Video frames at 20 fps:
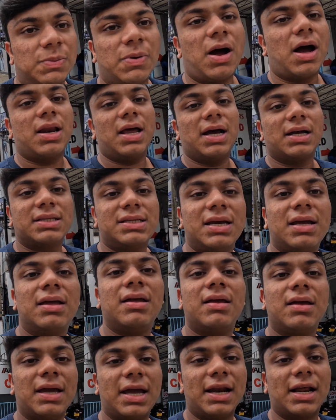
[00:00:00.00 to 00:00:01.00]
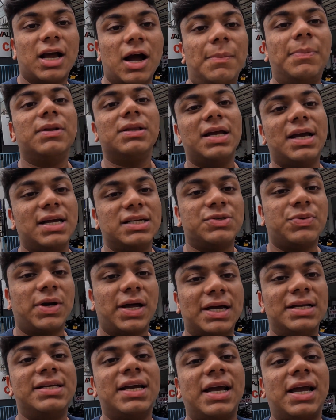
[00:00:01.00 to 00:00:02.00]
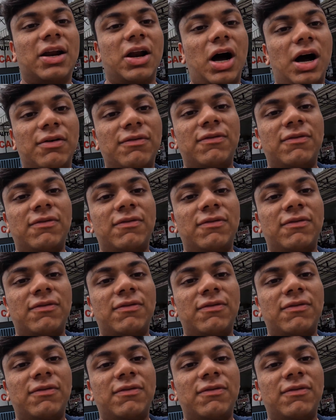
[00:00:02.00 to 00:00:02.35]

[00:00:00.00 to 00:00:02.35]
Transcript: product in a couple days when I can take it off.